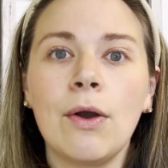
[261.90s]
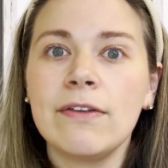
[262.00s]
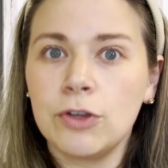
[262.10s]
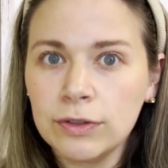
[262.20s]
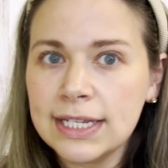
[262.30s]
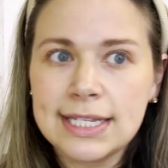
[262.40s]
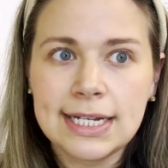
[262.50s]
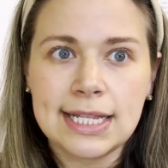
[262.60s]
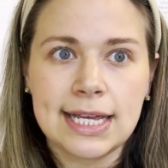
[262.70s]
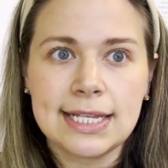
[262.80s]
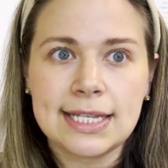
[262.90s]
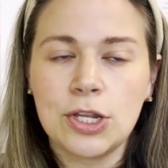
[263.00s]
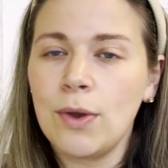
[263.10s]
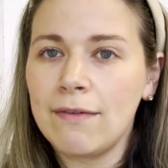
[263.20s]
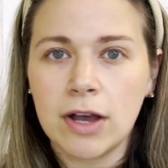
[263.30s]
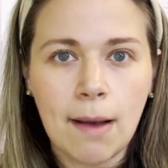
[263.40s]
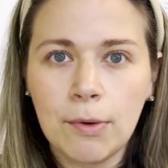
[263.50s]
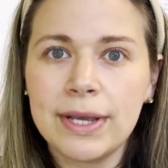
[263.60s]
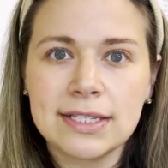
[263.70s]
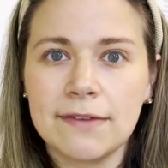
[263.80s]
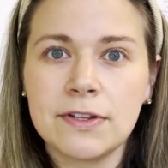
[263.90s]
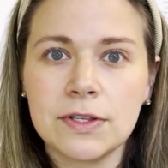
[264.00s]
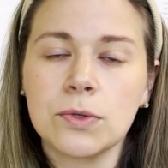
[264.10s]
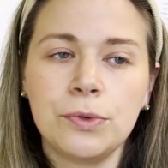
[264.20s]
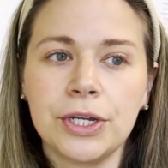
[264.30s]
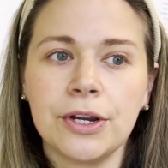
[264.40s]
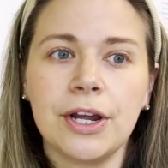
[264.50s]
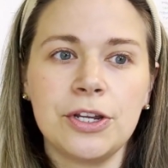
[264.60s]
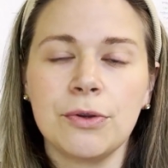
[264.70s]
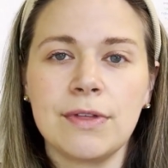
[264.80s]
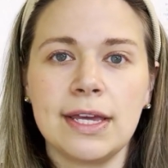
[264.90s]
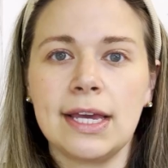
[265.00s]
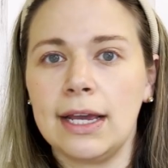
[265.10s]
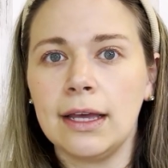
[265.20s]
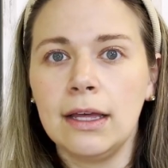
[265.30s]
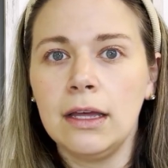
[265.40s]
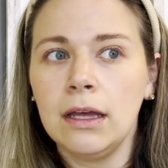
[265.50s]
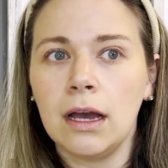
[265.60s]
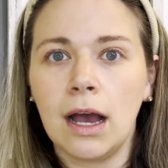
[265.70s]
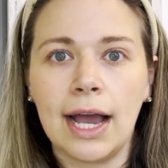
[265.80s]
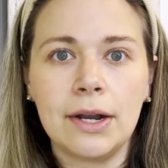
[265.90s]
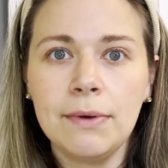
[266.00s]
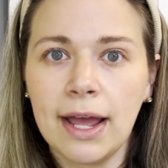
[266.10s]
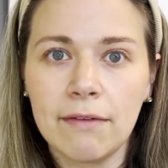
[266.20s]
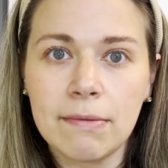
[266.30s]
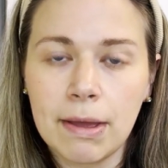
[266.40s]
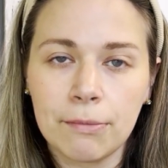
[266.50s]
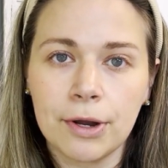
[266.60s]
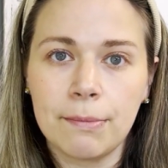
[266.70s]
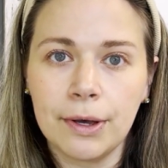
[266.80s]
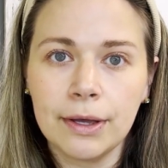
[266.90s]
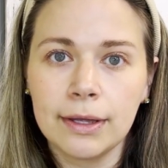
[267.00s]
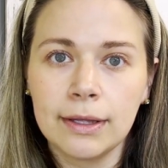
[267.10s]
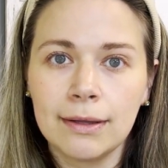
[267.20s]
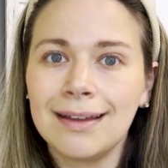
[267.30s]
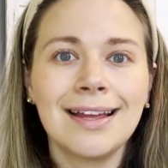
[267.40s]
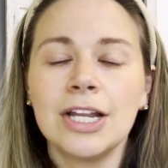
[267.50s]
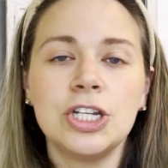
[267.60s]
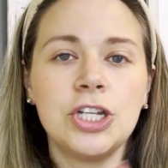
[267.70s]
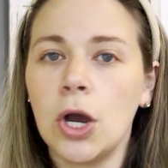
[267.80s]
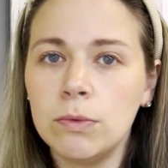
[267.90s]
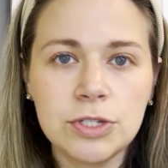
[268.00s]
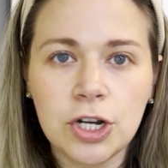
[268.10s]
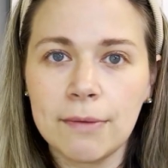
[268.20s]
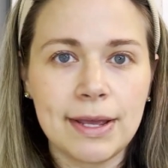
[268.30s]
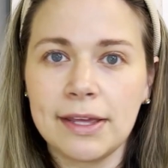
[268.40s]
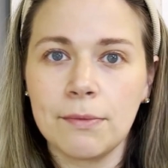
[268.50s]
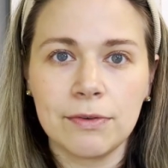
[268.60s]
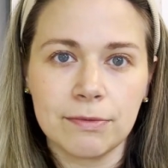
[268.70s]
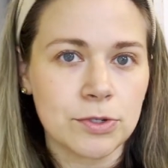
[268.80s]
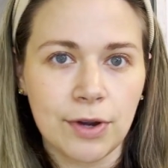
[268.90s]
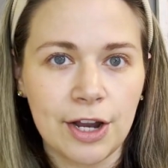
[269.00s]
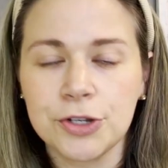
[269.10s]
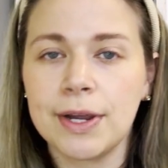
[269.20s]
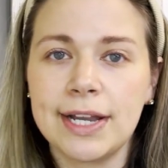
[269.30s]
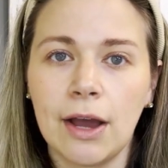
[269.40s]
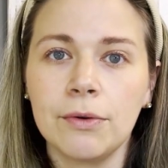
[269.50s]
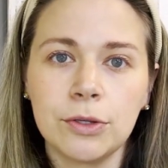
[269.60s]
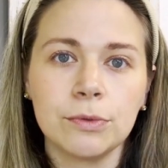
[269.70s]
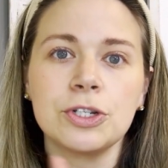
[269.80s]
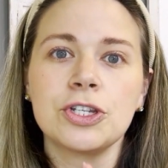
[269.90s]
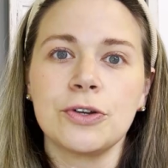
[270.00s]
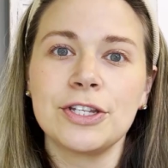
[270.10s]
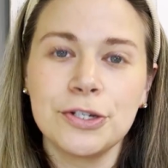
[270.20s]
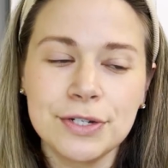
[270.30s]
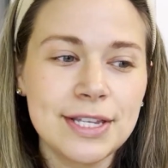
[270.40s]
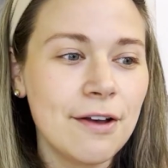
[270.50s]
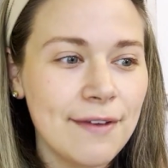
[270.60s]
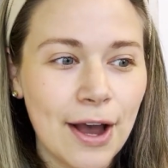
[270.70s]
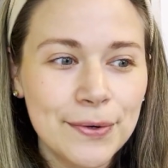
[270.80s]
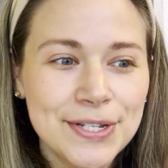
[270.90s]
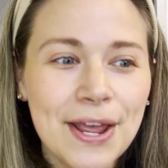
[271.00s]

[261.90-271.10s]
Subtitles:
if you're listening to this and you have a couple weeks left in the school year and you're thinking, I don't have a memory book, don't start making one from scratch right now. You will just stress yourself out.